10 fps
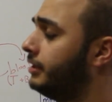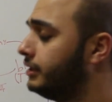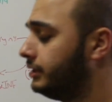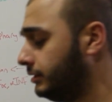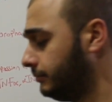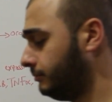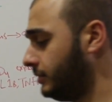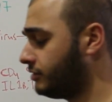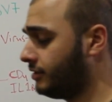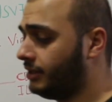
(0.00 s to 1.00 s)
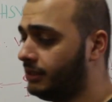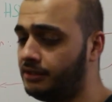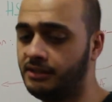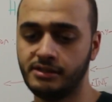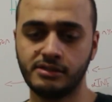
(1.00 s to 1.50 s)
by mentioning
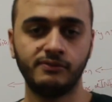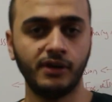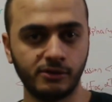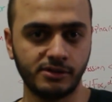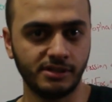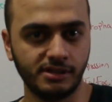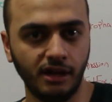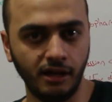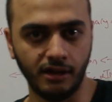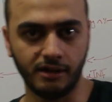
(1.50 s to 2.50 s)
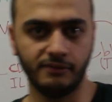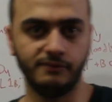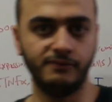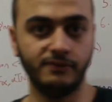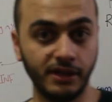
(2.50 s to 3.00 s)
that these viruses are
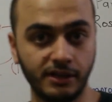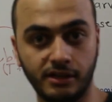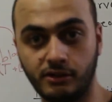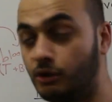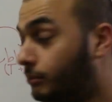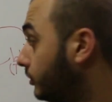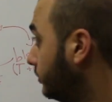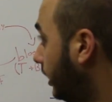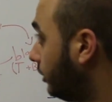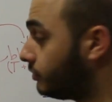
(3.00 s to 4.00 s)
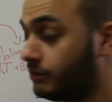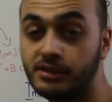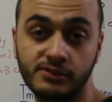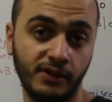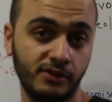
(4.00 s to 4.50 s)
very common. Actually
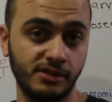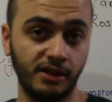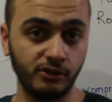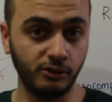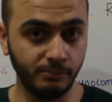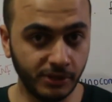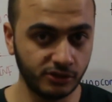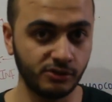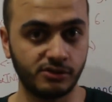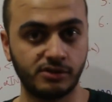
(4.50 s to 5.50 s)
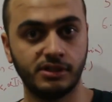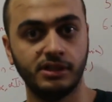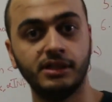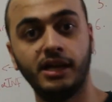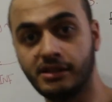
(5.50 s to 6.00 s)
these viruses are in pictures,
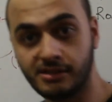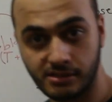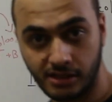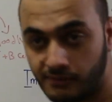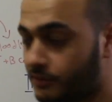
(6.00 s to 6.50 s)
exist